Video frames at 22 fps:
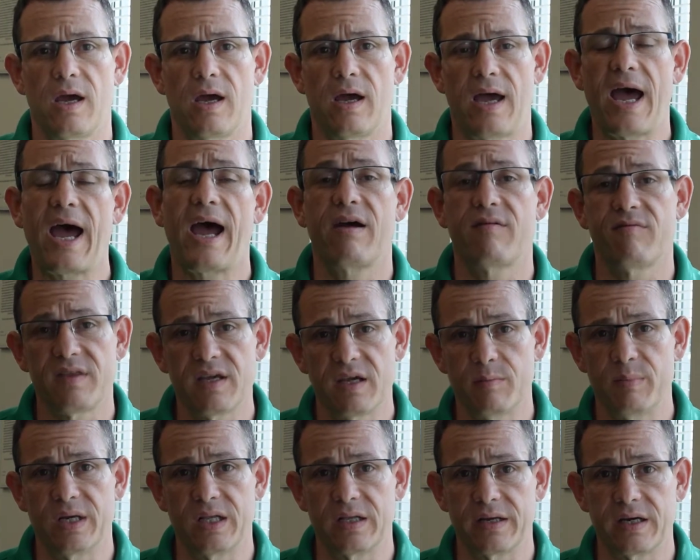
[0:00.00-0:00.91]
have
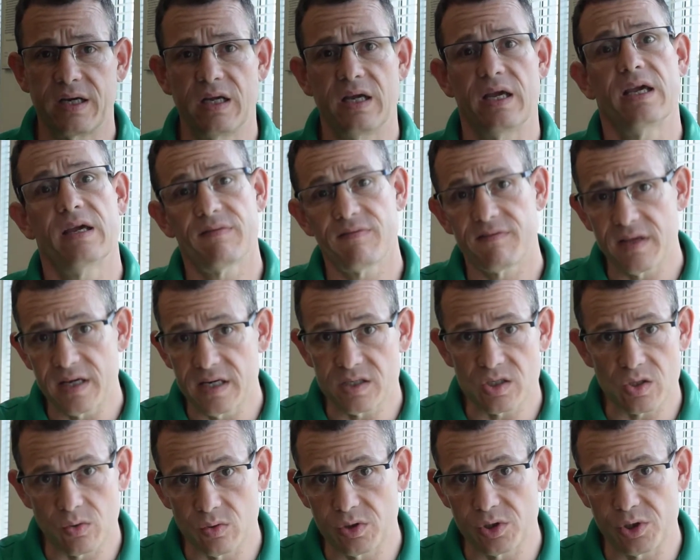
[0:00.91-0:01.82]
the ability, if they
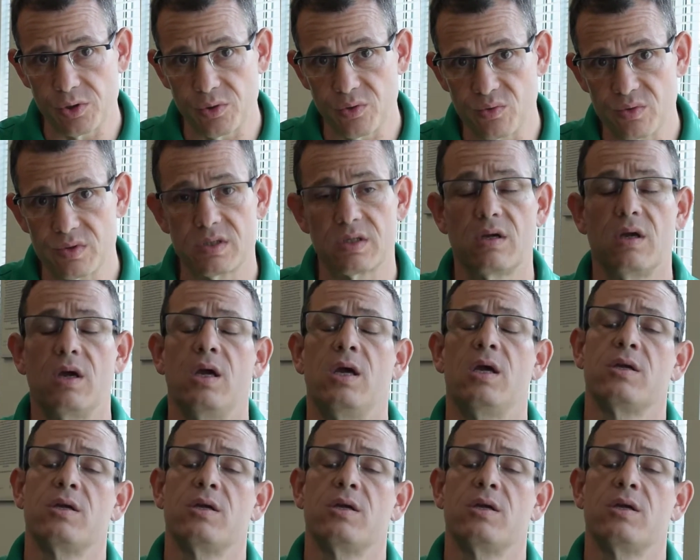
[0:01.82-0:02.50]
so choose,